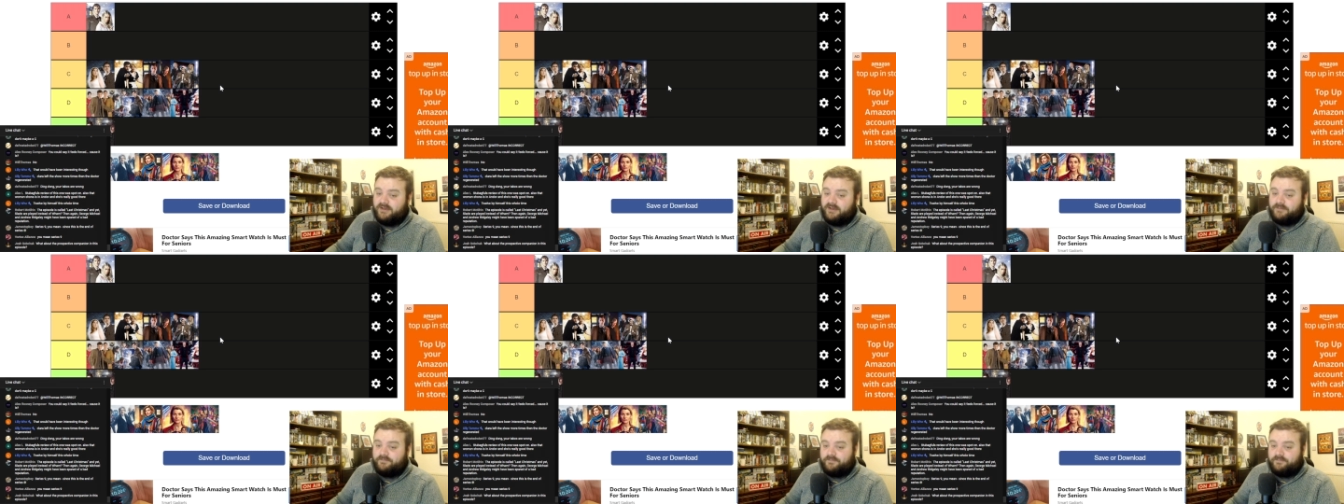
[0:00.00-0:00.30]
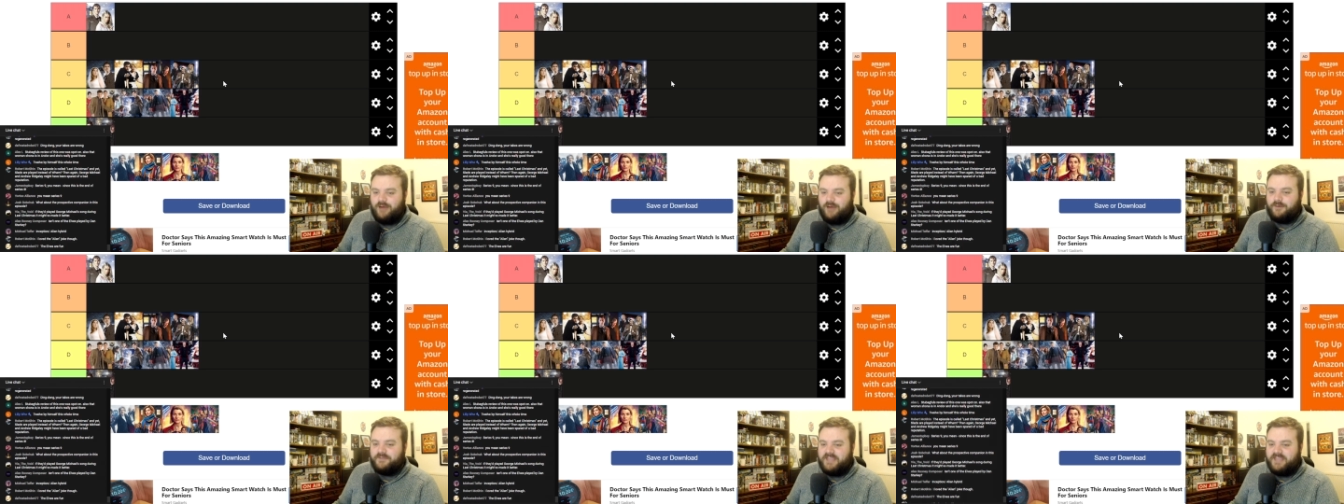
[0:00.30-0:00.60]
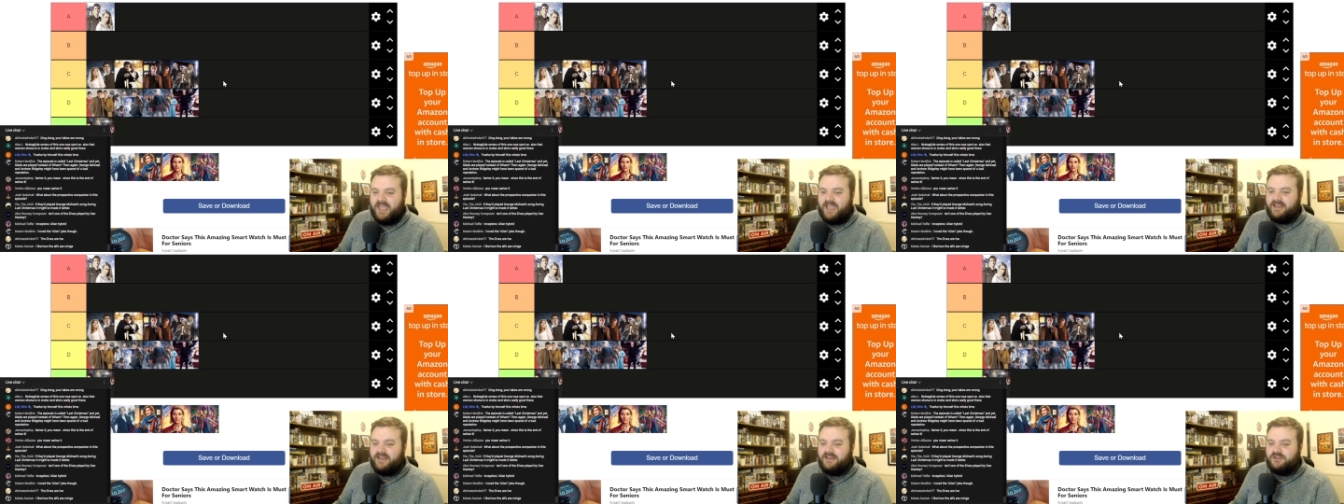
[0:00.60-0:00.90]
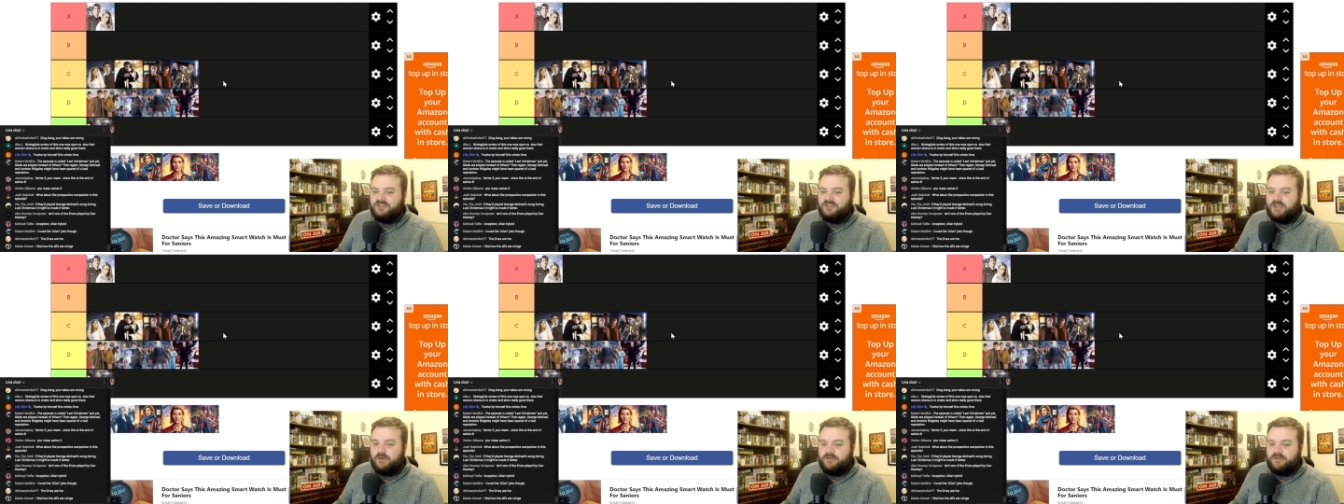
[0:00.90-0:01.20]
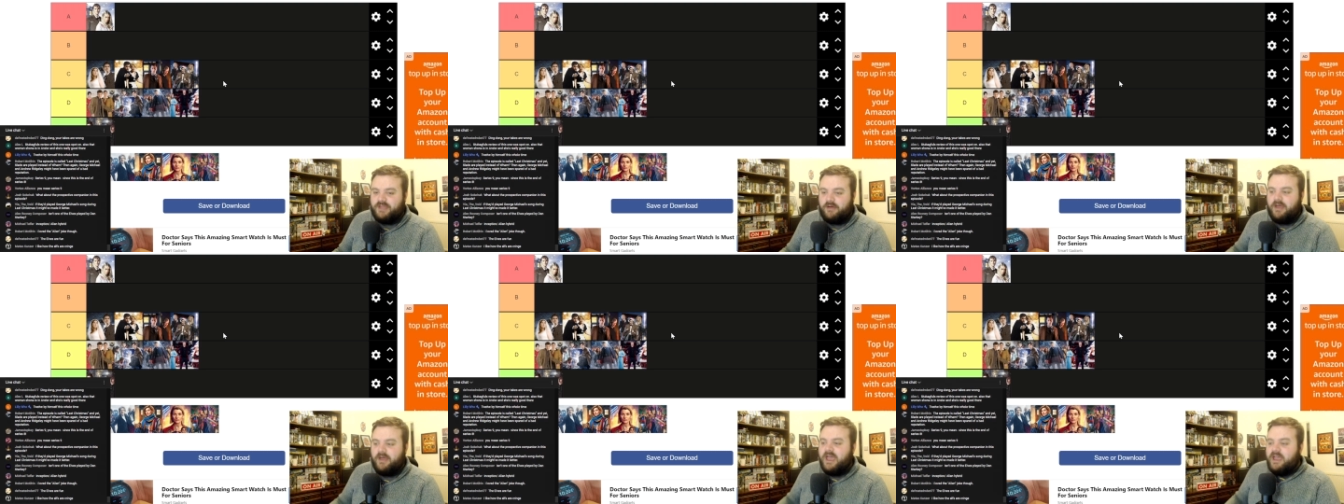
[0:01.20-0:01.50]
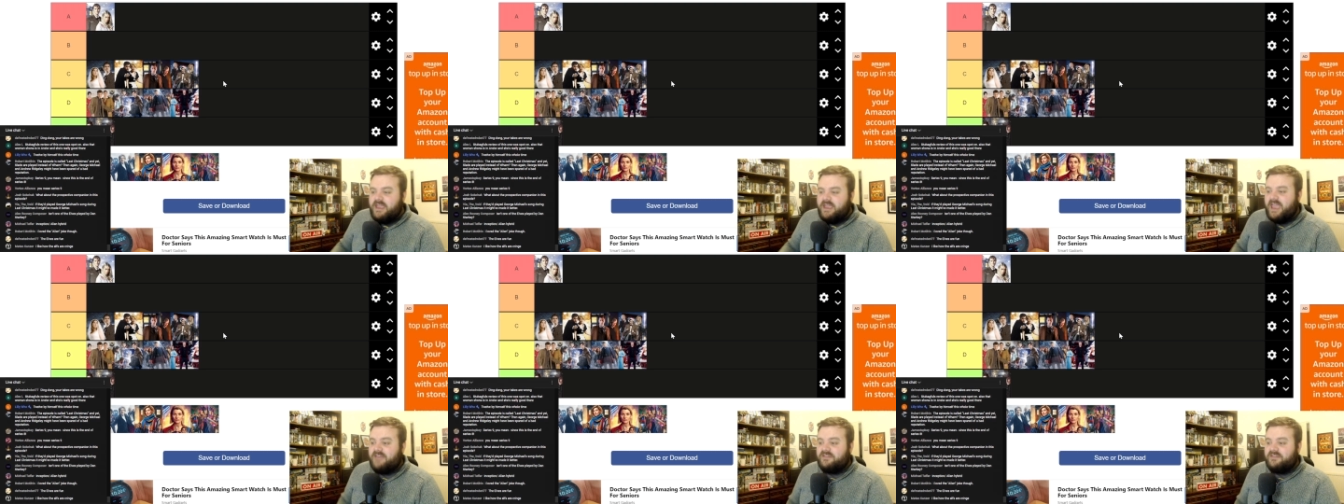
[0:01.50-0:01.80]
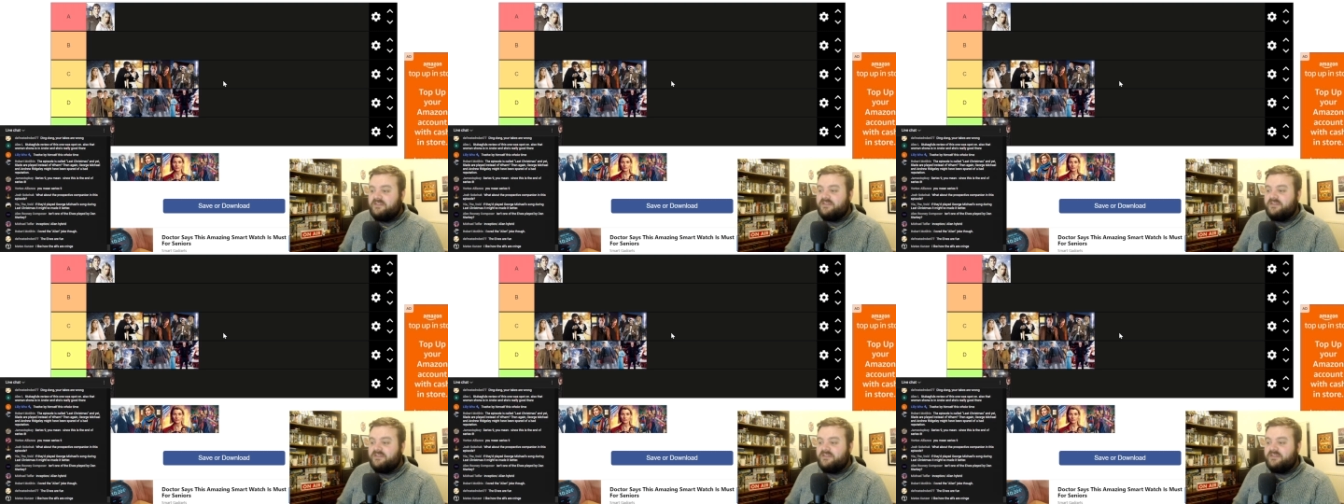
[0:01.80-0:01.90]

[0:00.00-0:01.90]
Sorry. I love the alien joke though. Yeah,